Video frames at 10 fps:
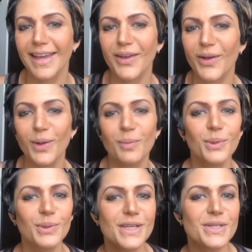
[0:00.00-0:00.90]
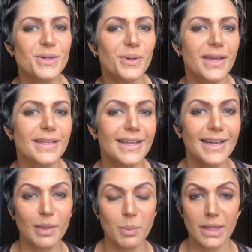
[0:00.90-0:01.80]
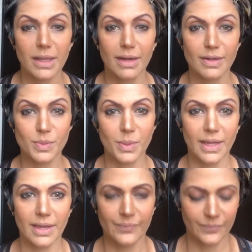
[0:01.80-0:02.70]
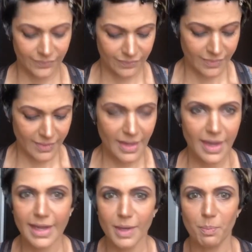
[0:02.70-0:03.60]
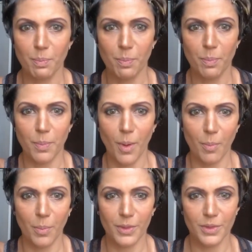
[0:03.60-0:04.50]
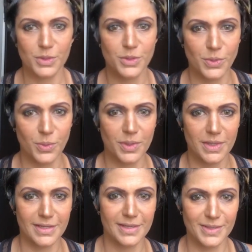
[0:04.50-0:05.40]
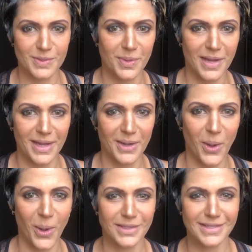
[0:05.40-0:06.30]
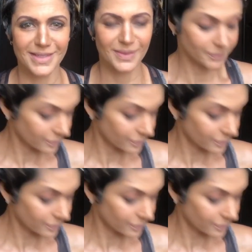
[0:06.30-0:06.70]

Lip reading: collarbones are showing a little bit there as well, and a pop on the shoulders, why not?